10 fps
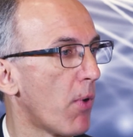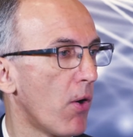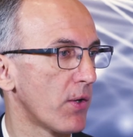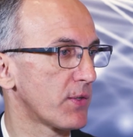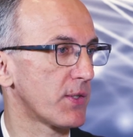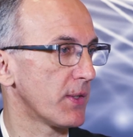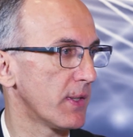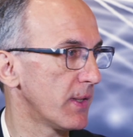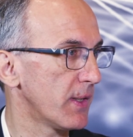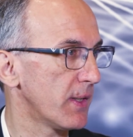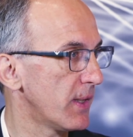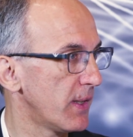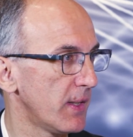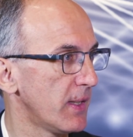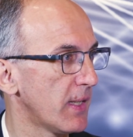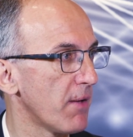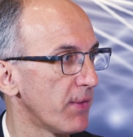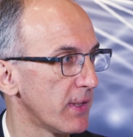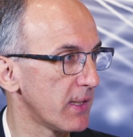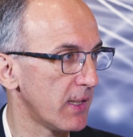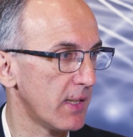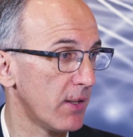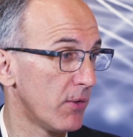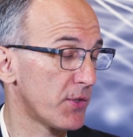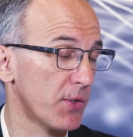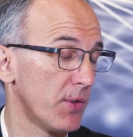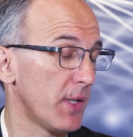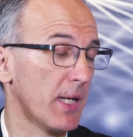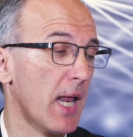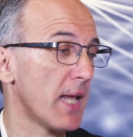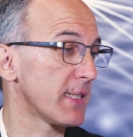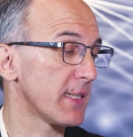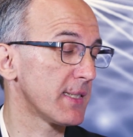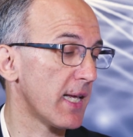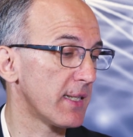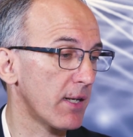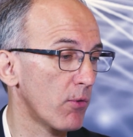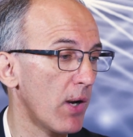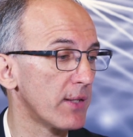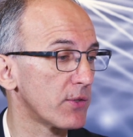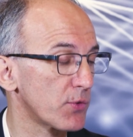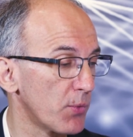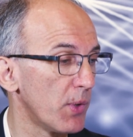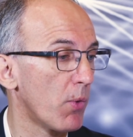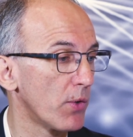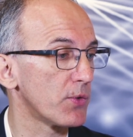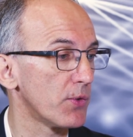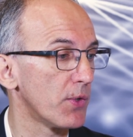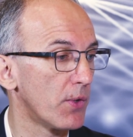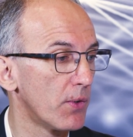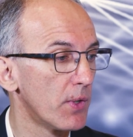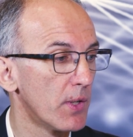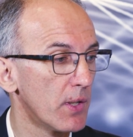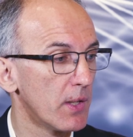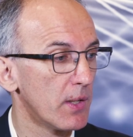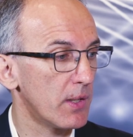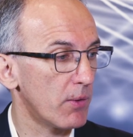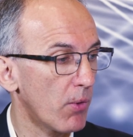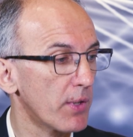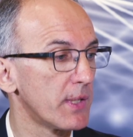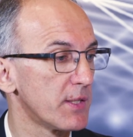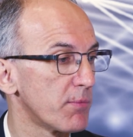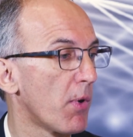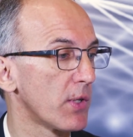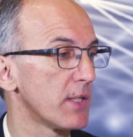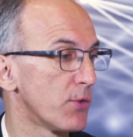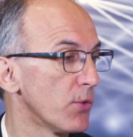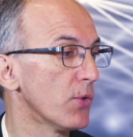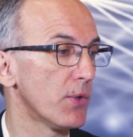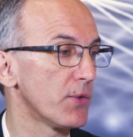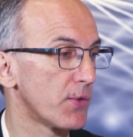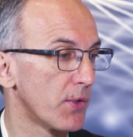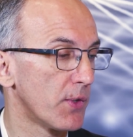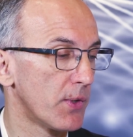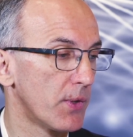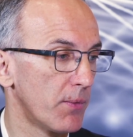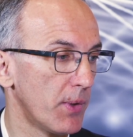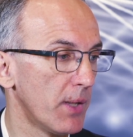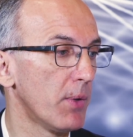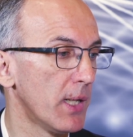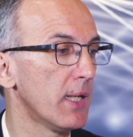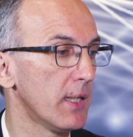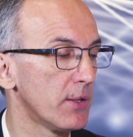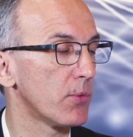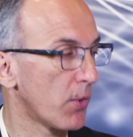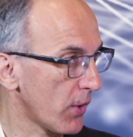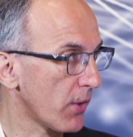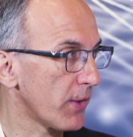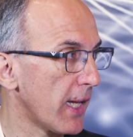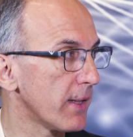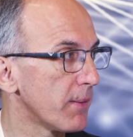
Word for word: box uh, uh, indefinitely. Also, again, as I said, the regulators will want to know what these models do. So we really need to work on that.